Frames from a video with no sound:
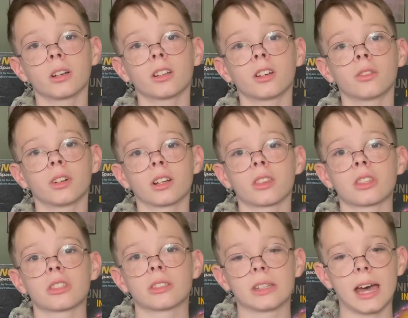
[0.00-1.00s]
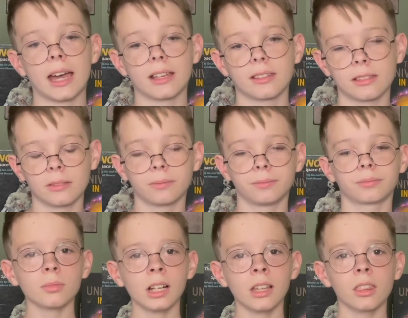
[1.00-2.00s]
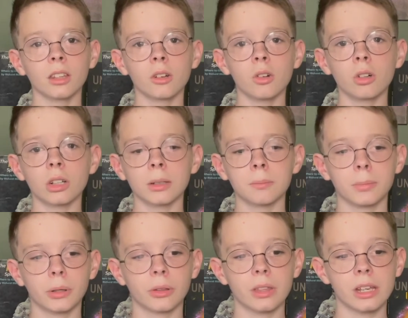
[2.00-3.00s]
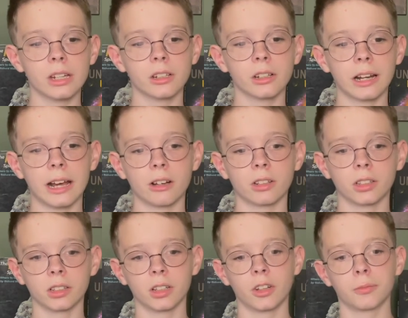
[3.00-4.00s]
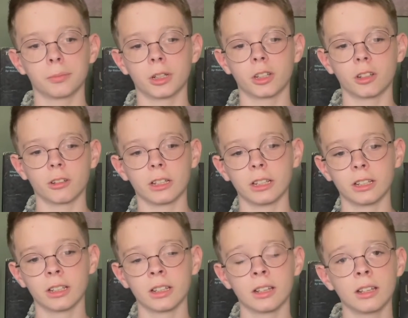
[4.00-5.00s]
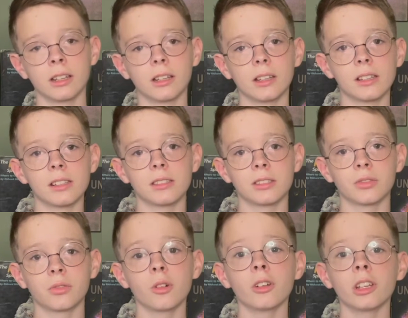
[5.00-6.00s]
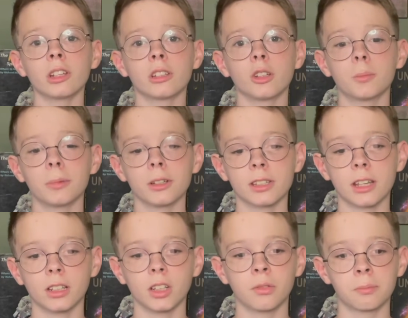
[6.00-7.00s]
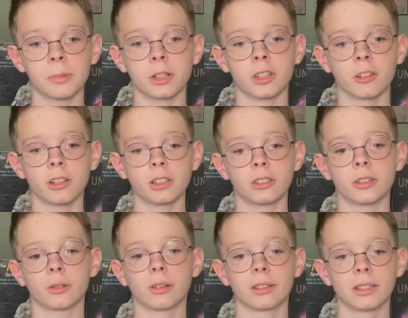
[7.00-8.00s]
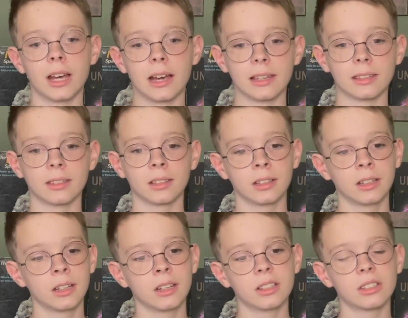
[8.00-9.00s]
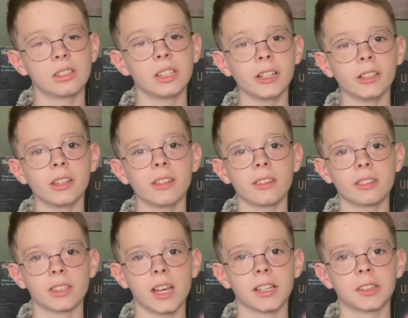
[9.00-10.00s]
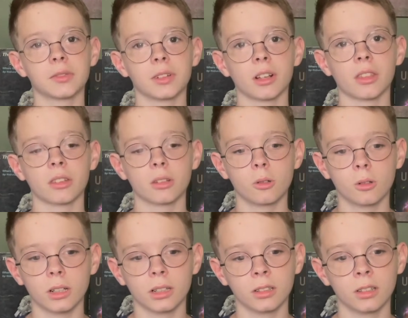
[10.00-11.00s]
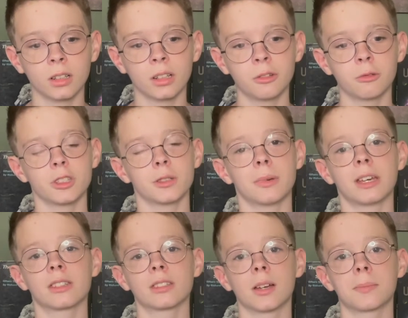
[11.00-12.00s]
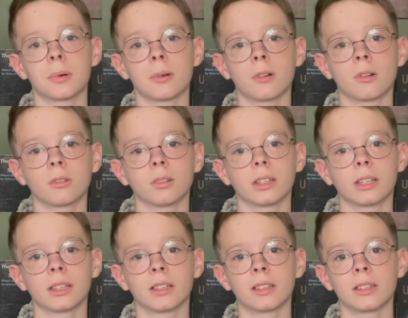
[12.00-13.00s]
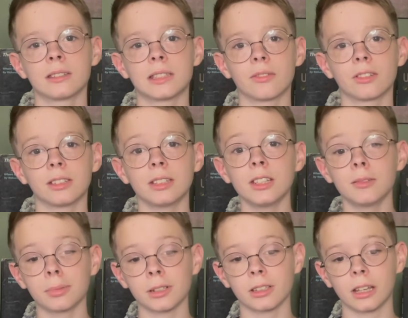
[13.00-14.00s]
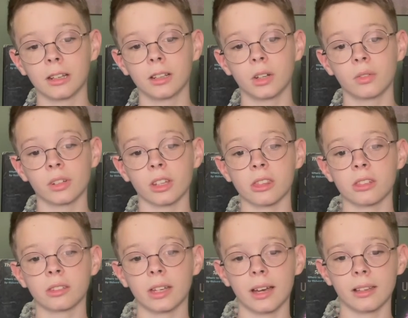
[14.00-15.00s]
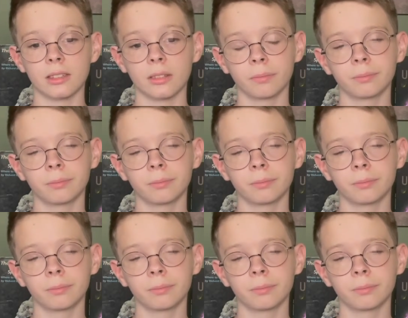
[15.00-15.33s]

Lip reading: of Earth's size. The core, both inner and outer, of Mercury is 42% of Mercury's total size. It is nearly the size of Earth's core, which makes up only 17% of Earth's size.